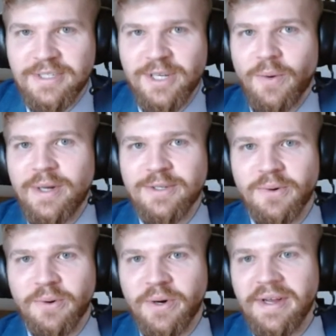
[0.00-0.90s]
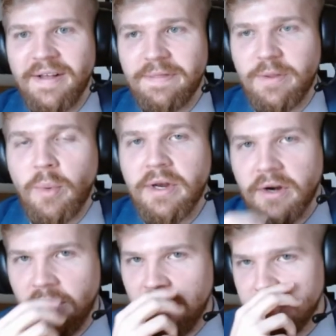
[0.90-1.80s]
your CRS score. We need
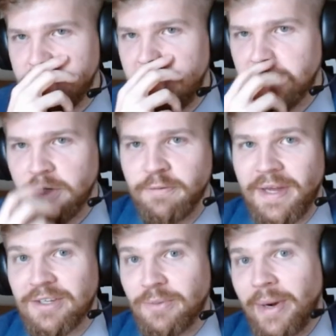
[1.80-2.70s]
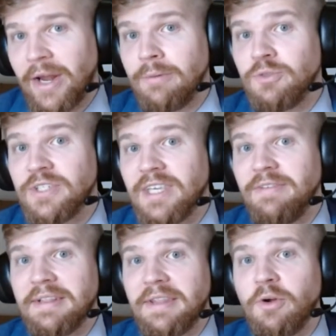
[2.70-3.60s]
a consultation for that because right now I'm just
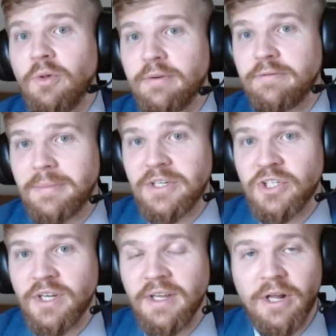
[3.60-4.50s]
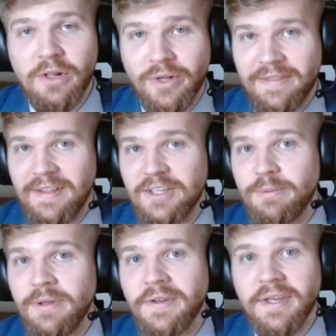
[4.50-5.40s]
giving legal information. Look at the
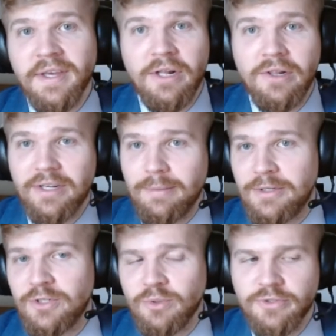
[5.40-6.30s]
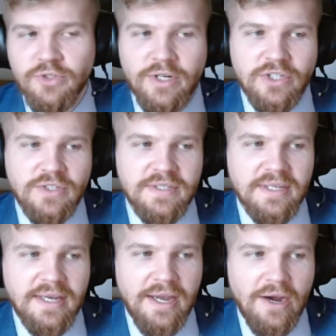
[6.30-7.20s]
eligibility, look at the ministerial
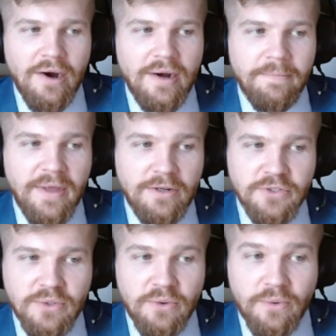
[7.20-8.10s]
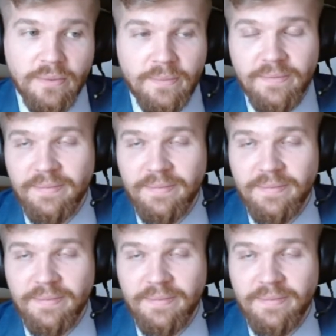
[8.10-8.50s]
instructions, uh, and also or